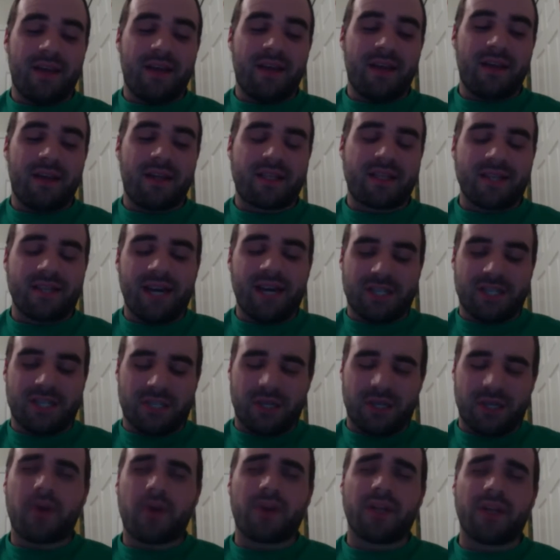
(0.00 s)
it's not just
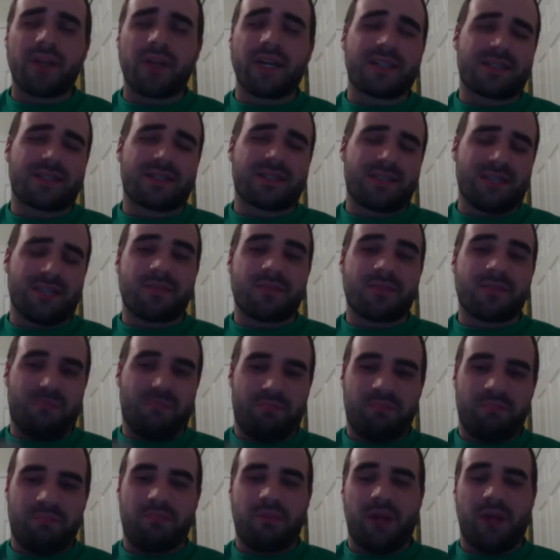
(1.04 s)
locally. It's
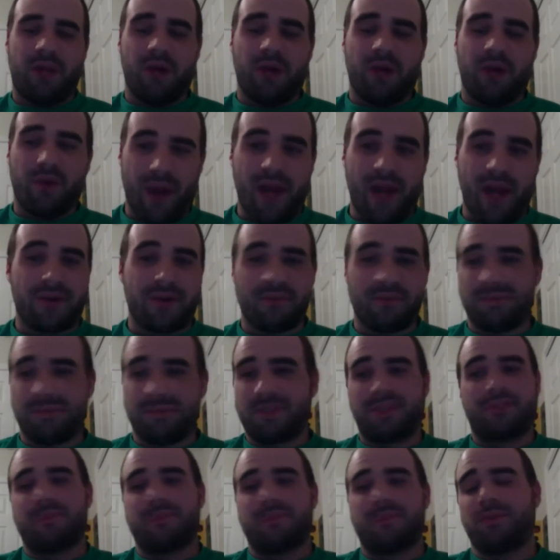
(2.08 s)
around
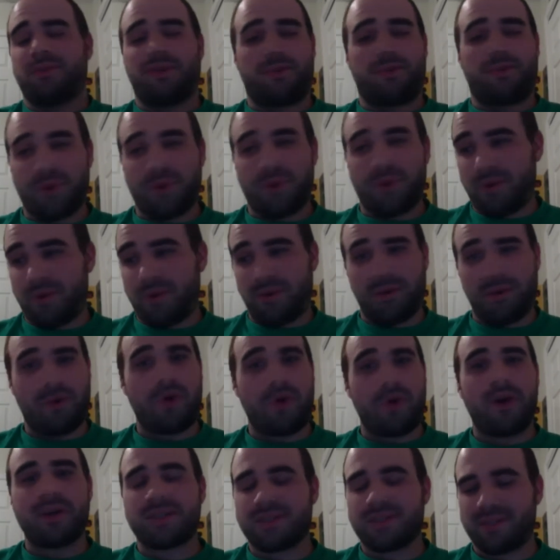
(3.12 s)
the world or
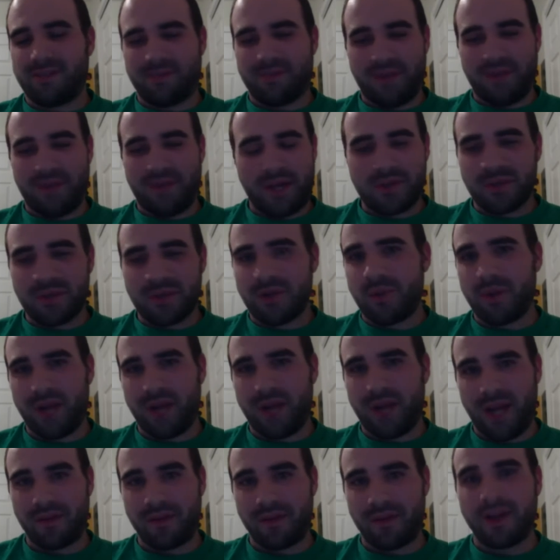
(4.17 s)
across the country or
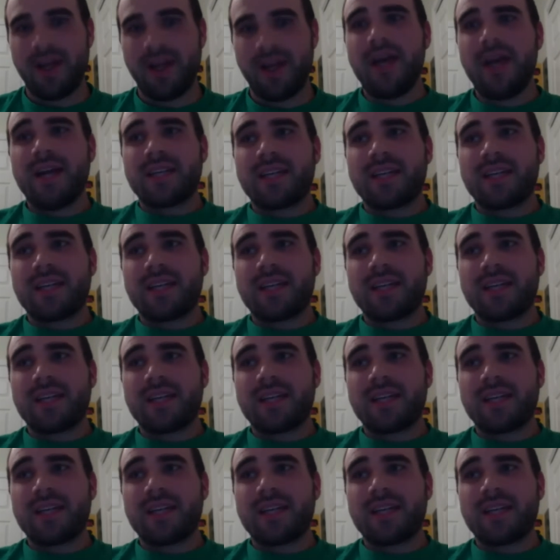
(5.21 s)
whatever,